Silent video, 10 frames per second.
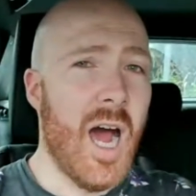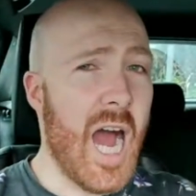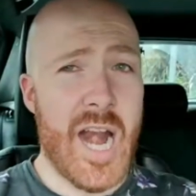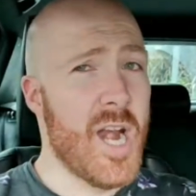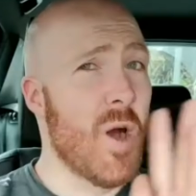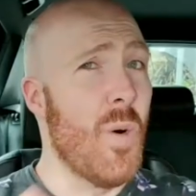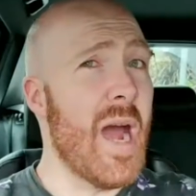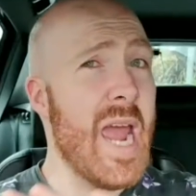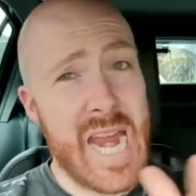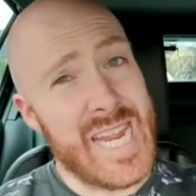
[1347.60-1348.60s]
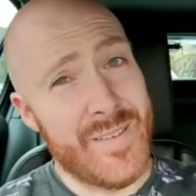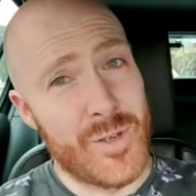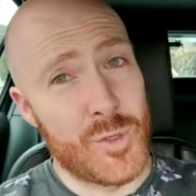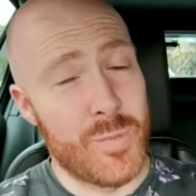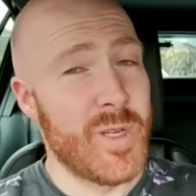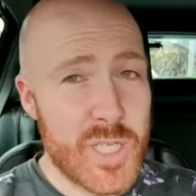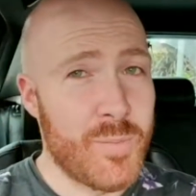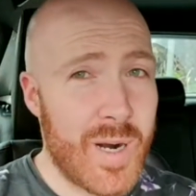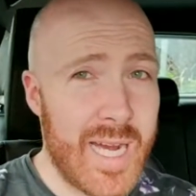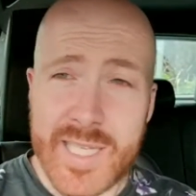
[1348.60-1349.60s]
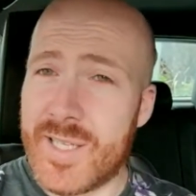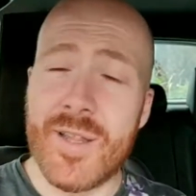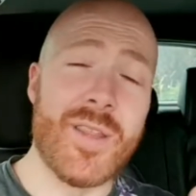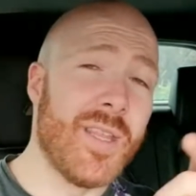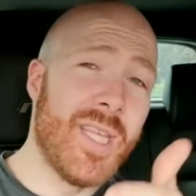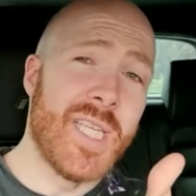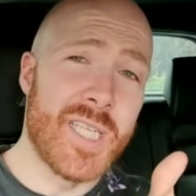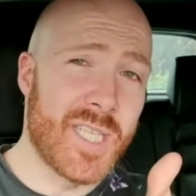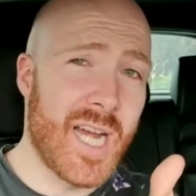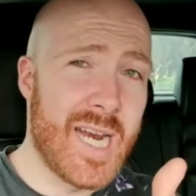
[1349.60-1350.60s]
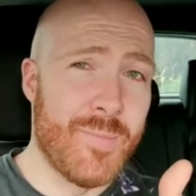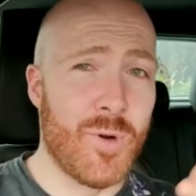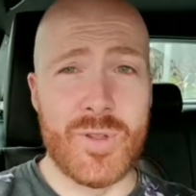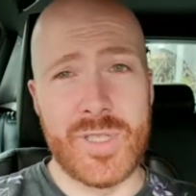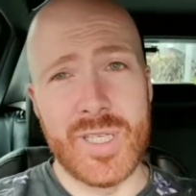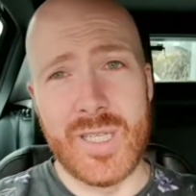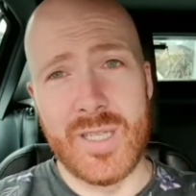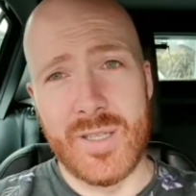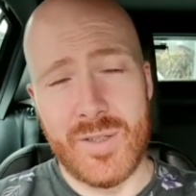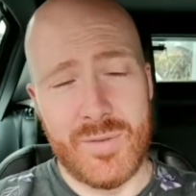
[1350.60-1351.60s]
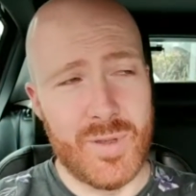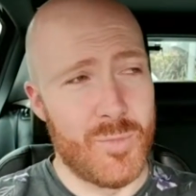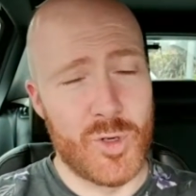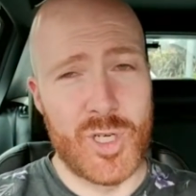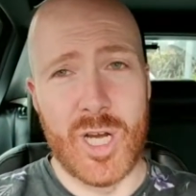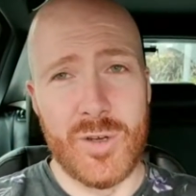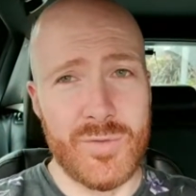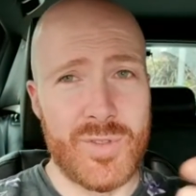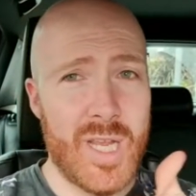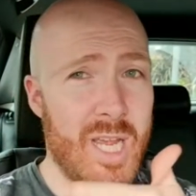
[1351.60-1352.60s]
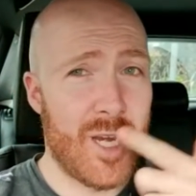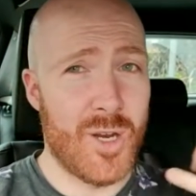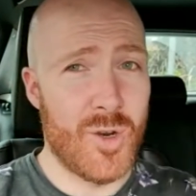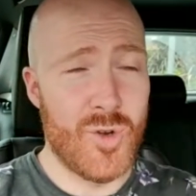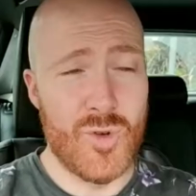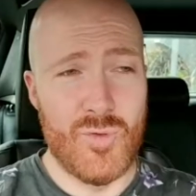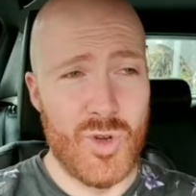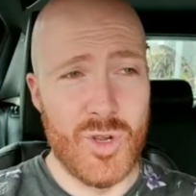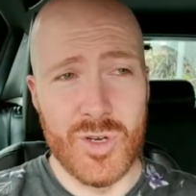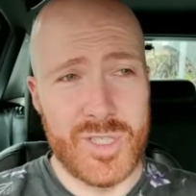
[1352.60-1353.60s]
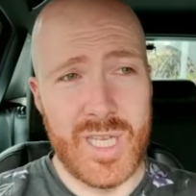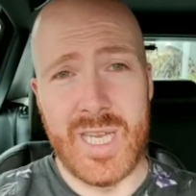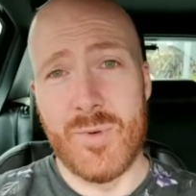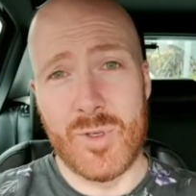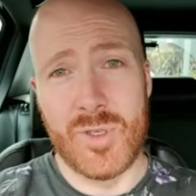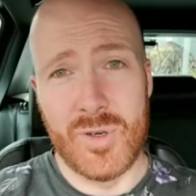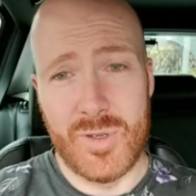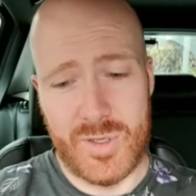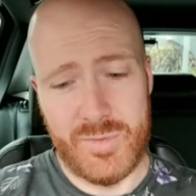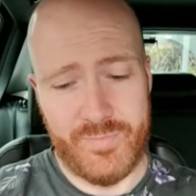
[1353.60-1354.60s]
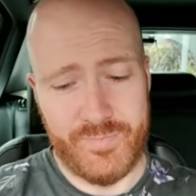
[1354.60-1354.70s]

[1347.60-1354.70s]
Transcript: I don't know why any of us would be surprised that this is the kind of book that's in the bookshelves in New York City bookstores.